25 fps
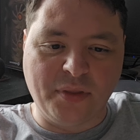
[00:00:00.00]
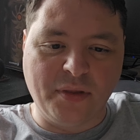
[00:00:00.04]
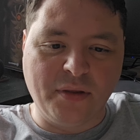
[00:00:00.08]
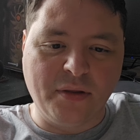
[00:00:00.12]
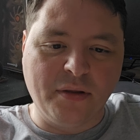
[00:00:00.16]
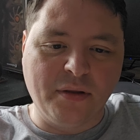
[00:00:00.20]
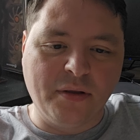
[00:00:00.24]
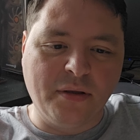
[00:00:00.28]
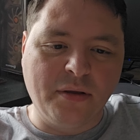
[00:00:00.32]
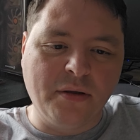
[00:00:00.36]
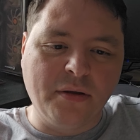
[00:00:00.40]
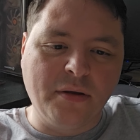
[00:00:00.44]

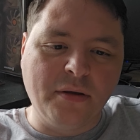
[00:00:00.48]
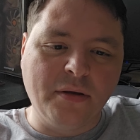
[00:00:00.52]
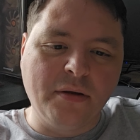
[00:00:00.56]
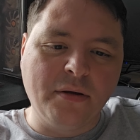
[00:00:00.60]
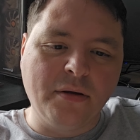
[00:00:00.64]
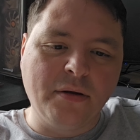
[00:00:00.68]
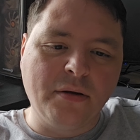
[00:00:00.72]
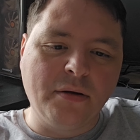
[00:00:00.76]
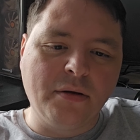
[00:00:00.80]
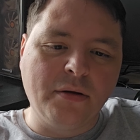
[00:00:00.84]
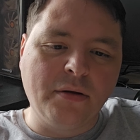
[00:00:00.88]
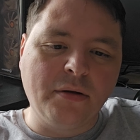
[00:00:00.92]

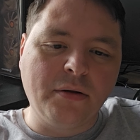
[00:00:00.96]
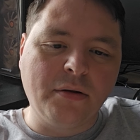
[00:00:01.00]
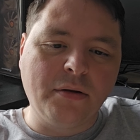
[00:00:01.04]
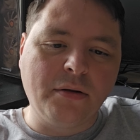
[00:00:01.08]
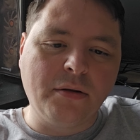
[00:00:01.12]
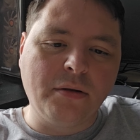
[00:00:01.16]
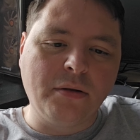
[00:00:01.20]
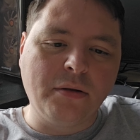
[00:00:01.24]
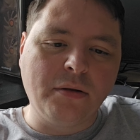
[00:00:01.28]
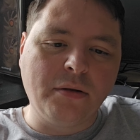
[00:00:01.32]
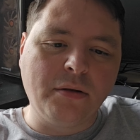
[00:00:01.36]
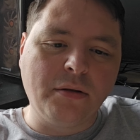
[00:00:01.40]

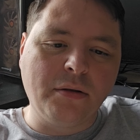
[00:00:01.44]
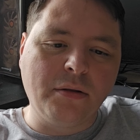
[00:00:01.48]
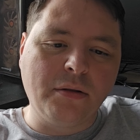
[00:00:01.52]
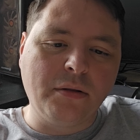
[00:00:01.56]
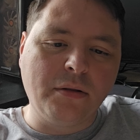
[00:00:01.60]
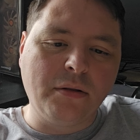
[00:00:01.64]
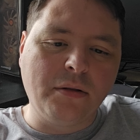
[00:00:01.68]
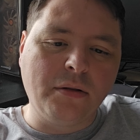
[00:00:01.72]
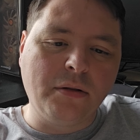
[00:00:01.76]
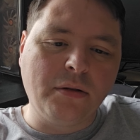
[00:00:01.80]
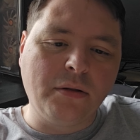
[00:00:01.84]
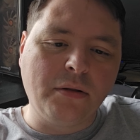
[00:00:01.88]

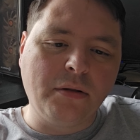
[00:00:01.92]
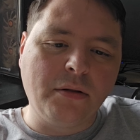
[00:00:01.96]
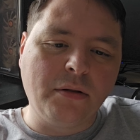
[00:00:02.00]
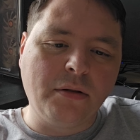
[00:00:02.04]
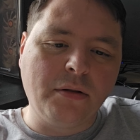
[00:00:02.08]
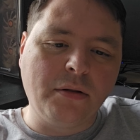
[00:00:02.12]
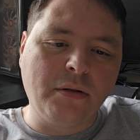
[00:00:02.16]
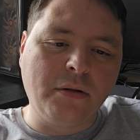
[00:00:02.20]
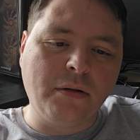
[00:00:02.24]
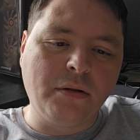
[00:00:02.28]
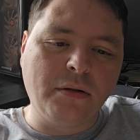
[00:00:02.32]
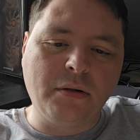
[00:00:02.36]

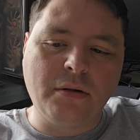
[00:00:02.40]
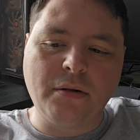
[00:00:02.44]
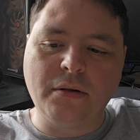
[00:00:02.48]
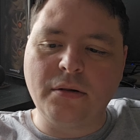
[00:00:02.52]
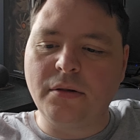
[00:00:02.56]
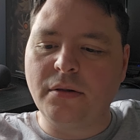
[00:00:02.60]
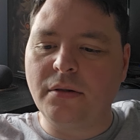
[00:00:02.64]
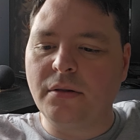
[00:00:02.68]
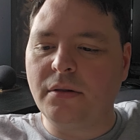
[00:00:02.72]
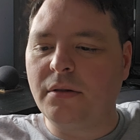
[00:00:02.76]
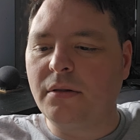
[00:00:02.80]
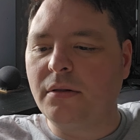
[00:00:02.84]

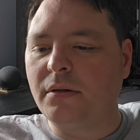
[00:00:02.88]
Nobody speaks.